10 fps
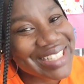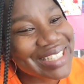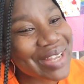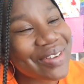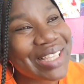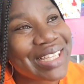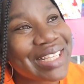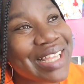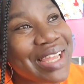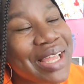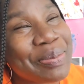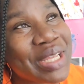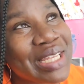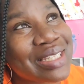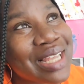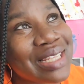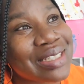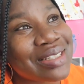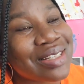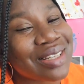So, and then that, it ties
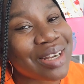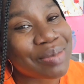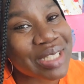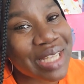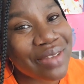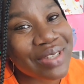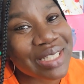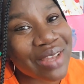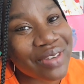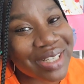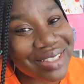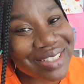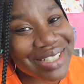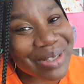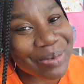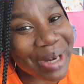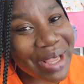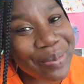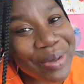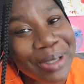into the number 7 colors in the
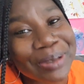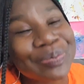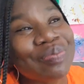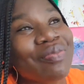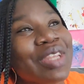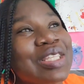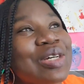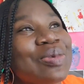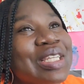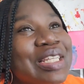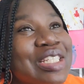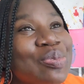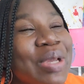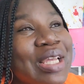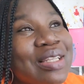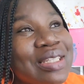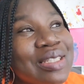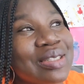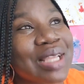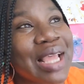rainbow. So we can expand.
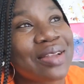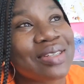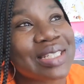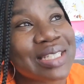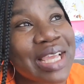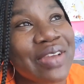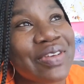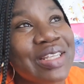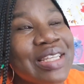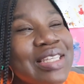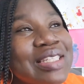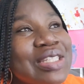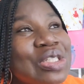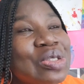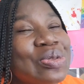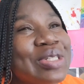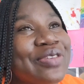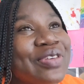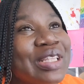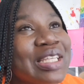Let's count on 7. Let's do
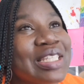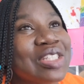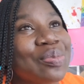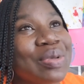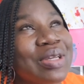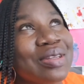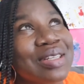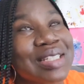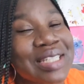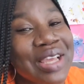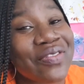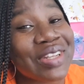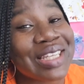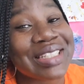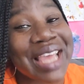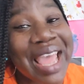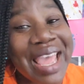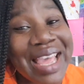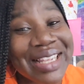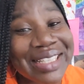different things to build on 7. Let's
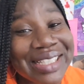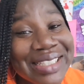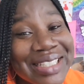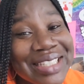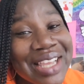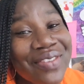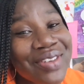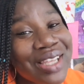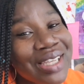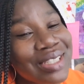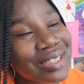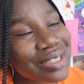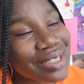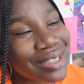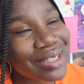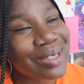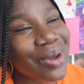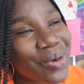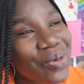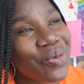add to get to 7. Like, it's just
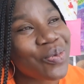so